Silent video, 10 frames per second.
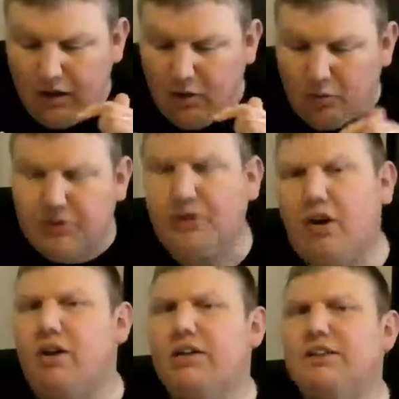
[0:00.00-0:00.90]
What the
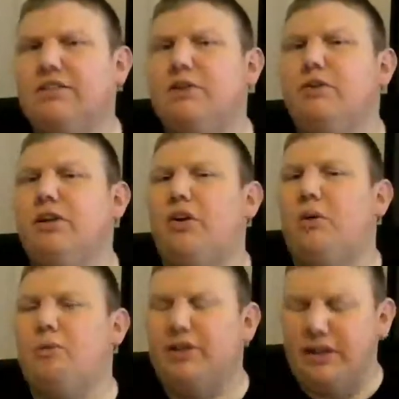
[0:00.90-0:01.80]
Guardians are doing at
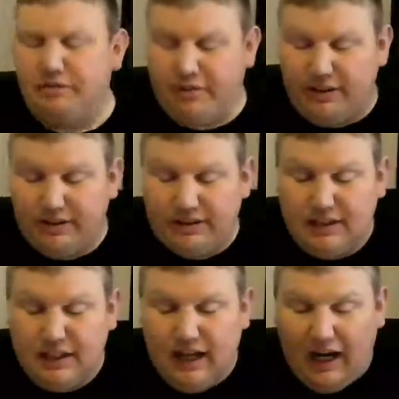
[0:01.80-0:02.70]
home on
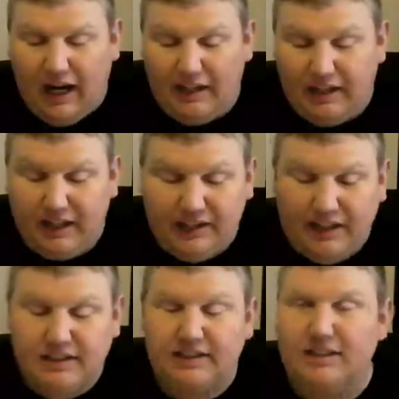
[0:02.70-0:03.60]
defense, I think they
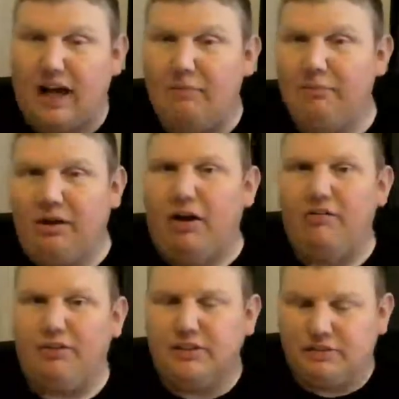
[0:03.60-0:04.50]
can stop the
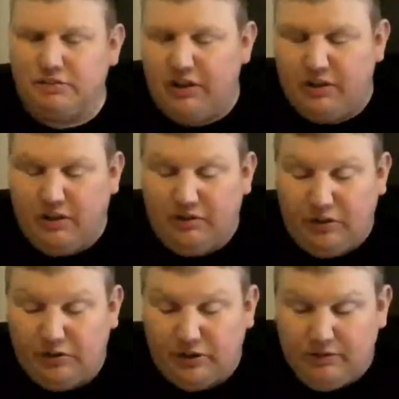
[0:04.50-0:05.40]
offense of
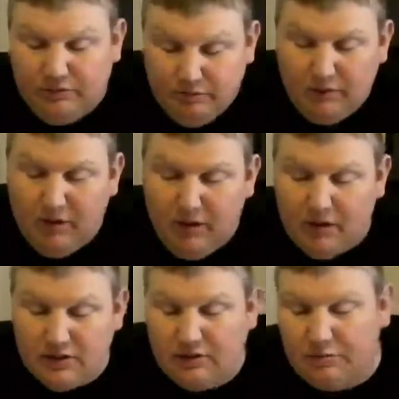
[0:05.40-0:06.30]
Houston,
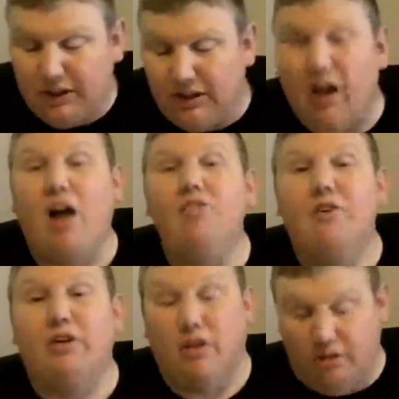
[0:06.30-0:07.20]
so I'm taking
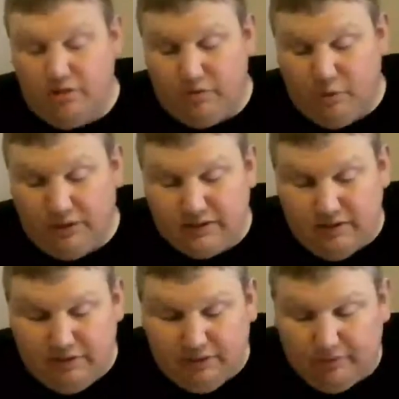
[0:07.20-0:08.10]
under on the
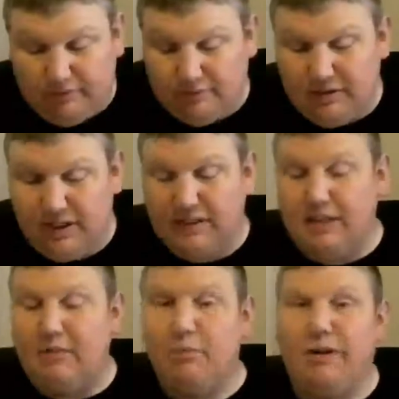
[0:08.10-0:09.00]
47. Next
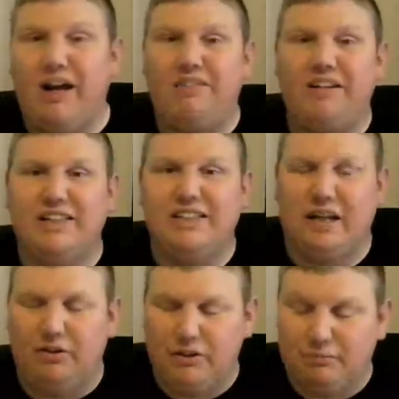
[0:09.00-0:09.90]
up, we have the St.
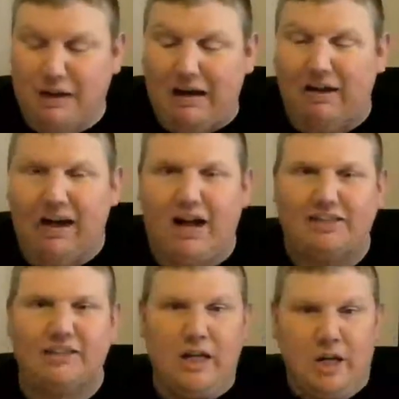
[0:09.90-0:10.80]
Louis
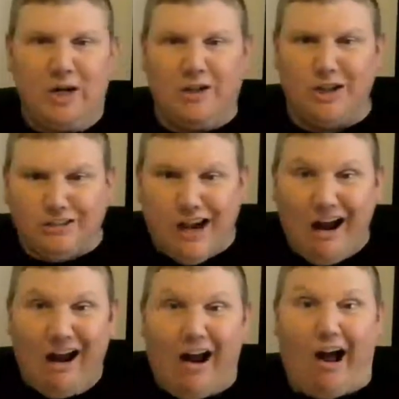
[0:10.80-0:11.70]
Battlehawks.
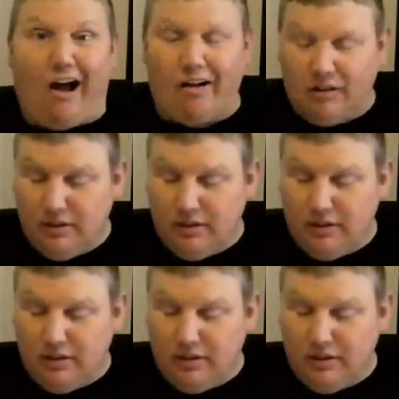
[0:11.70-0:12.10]
Ka-ka!